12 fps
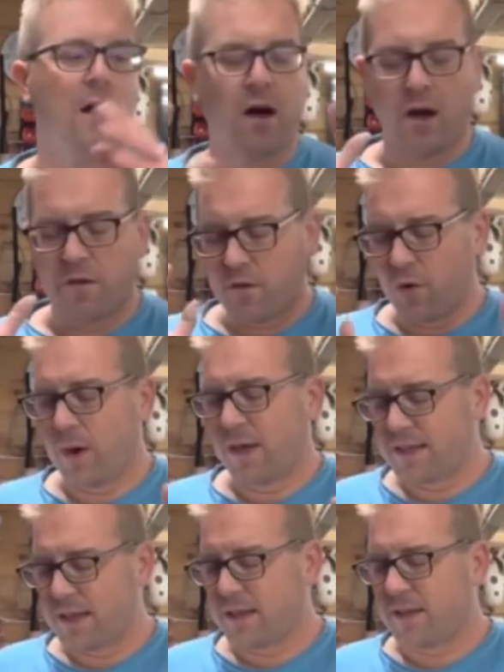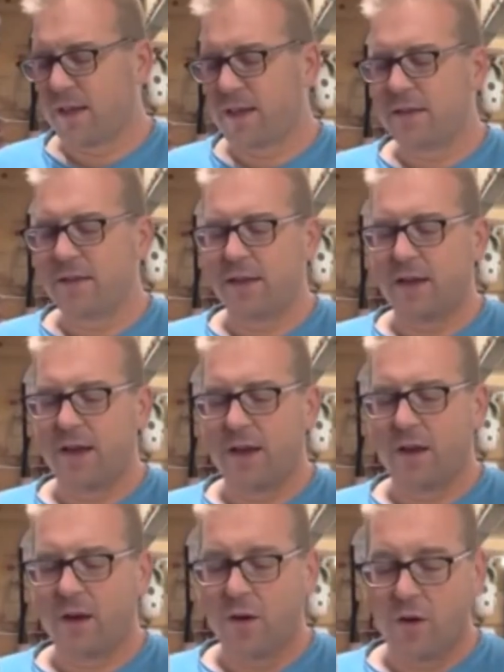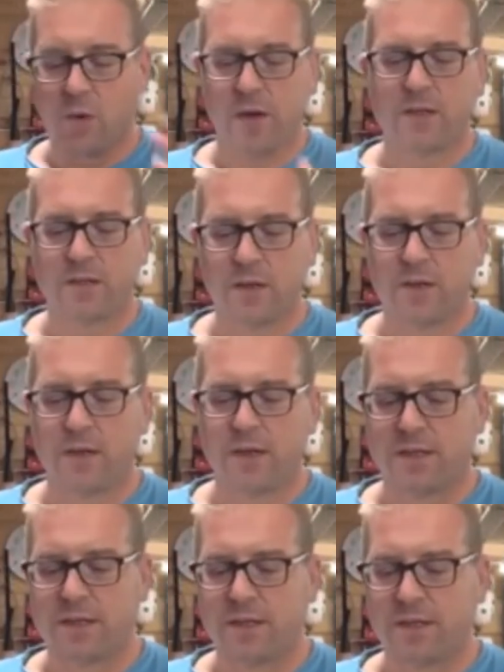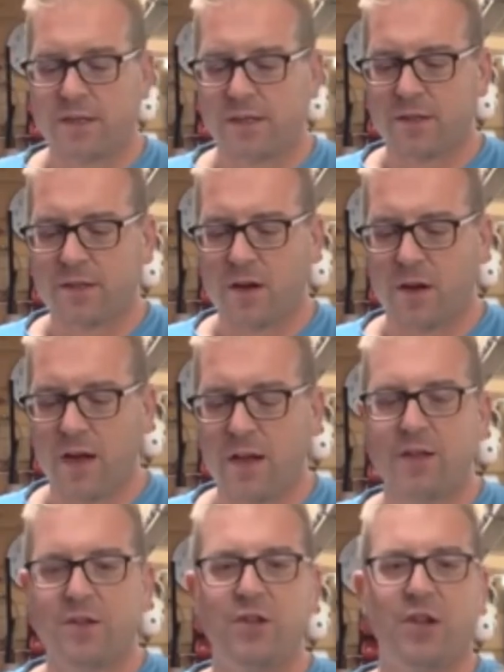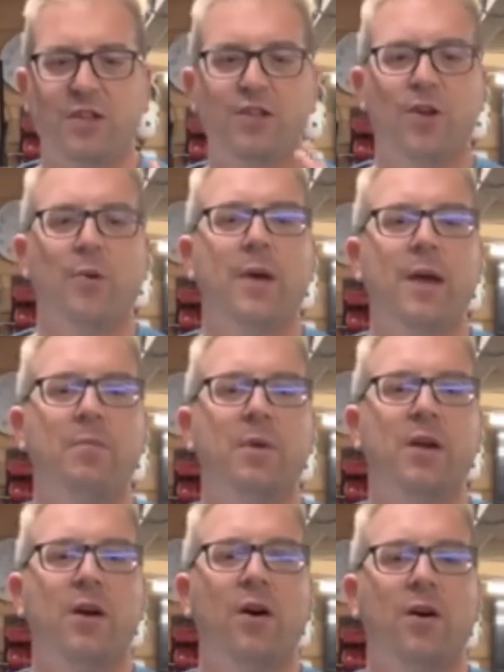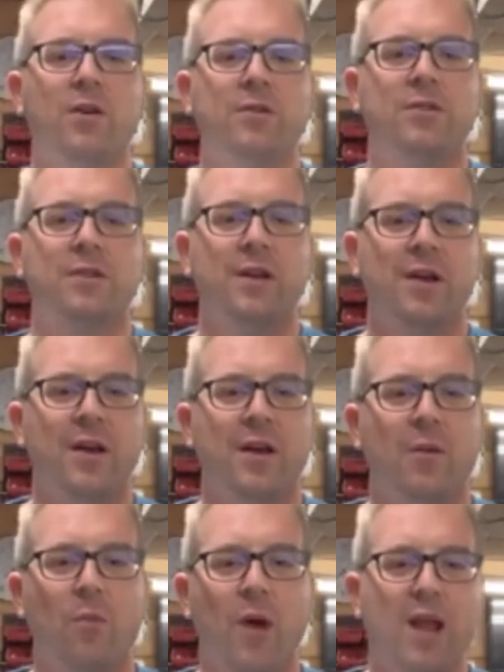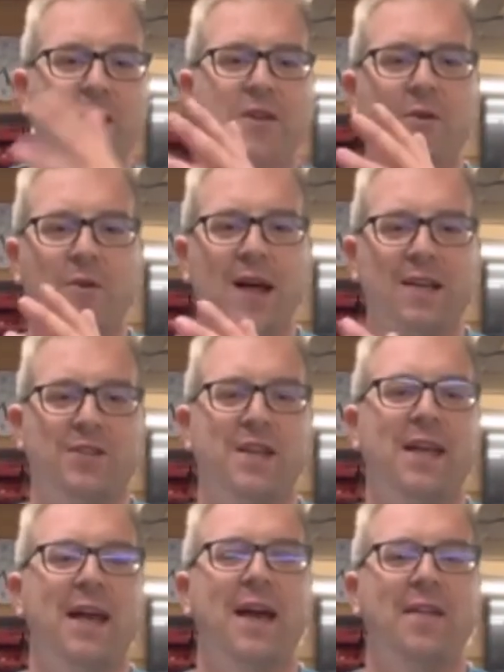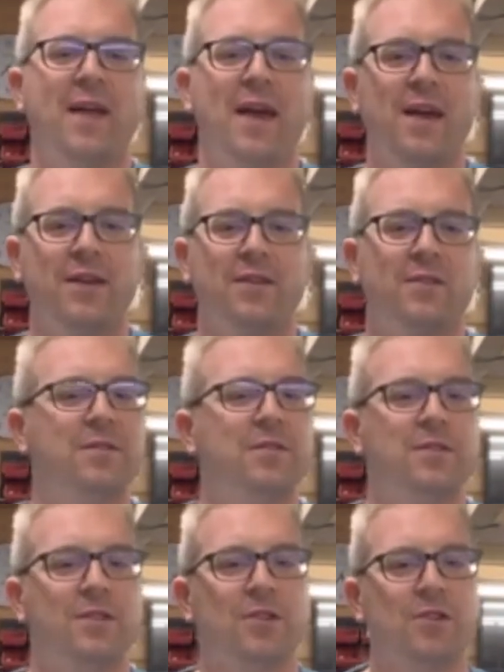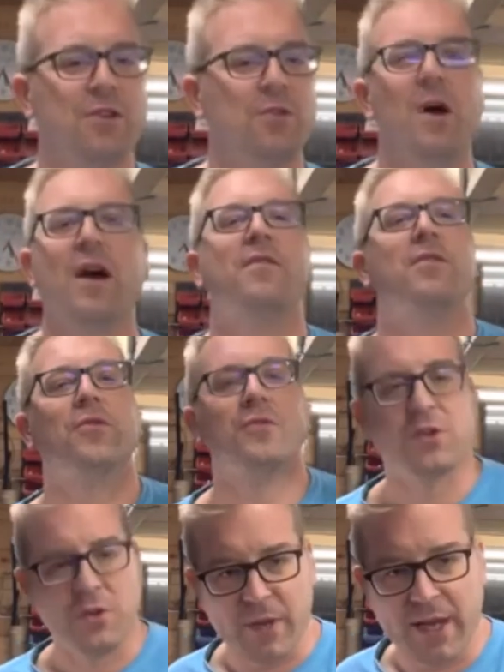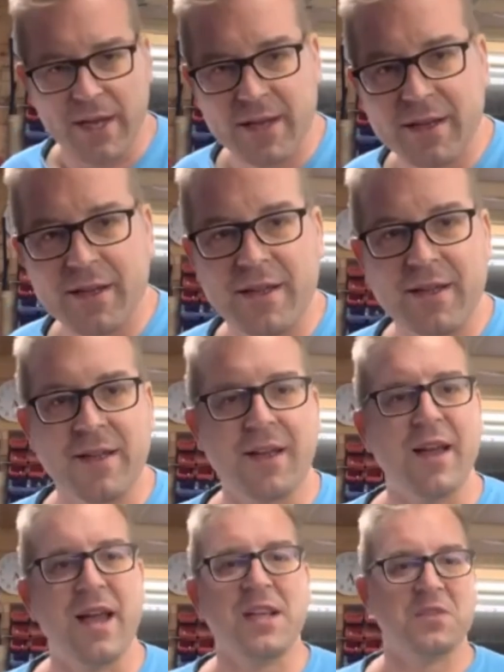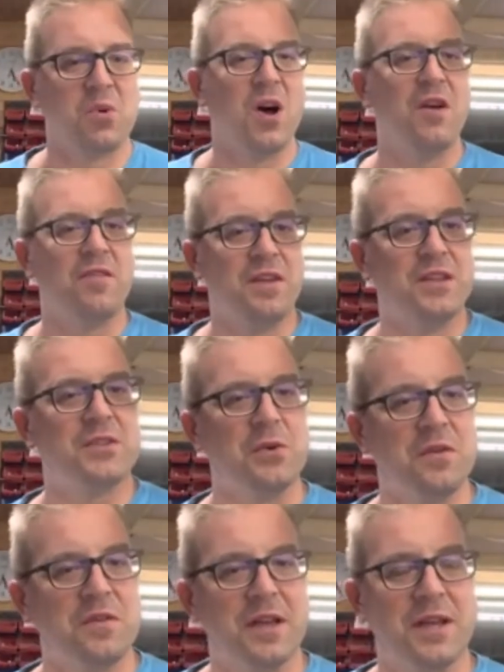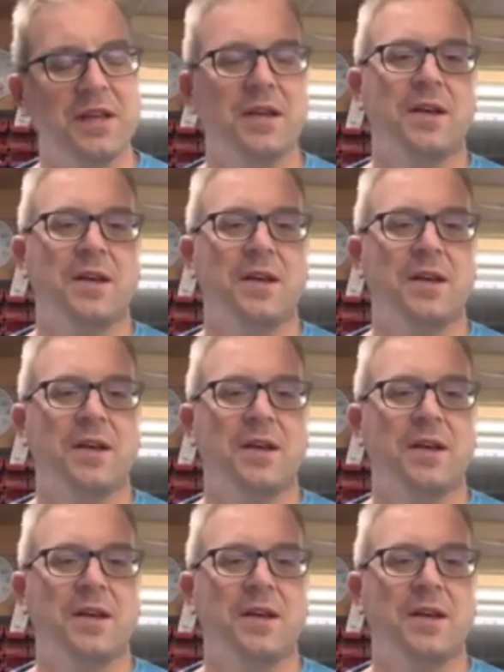I've always said this and I always do this. It's just like, just do it because when you actually get there to do whatever you're doing, it's worth it sort of thing.